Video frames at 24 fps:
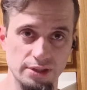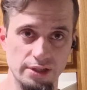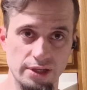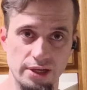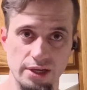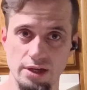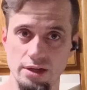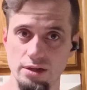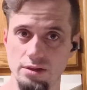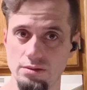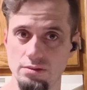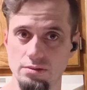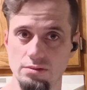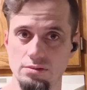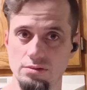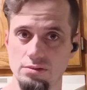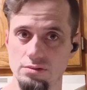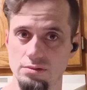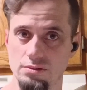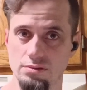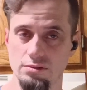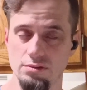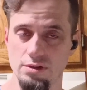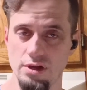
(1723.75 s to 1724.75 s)
Again,
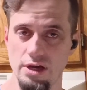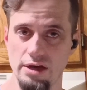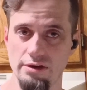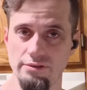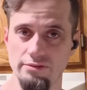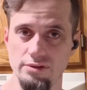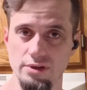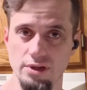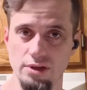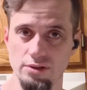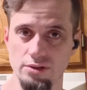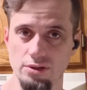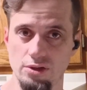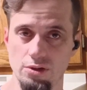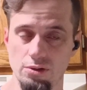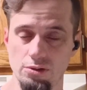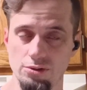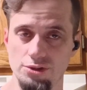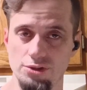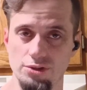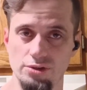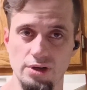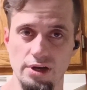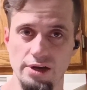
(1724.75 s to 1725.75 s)
I've done
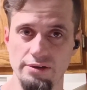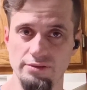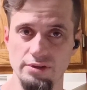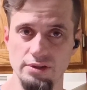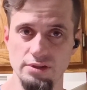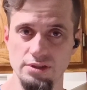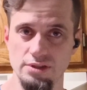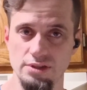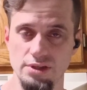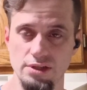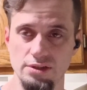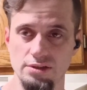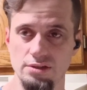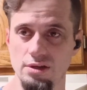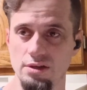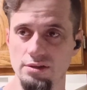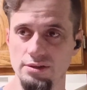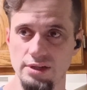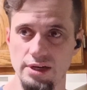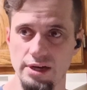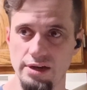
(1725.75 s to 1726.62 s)
kosher, I've done sea salt,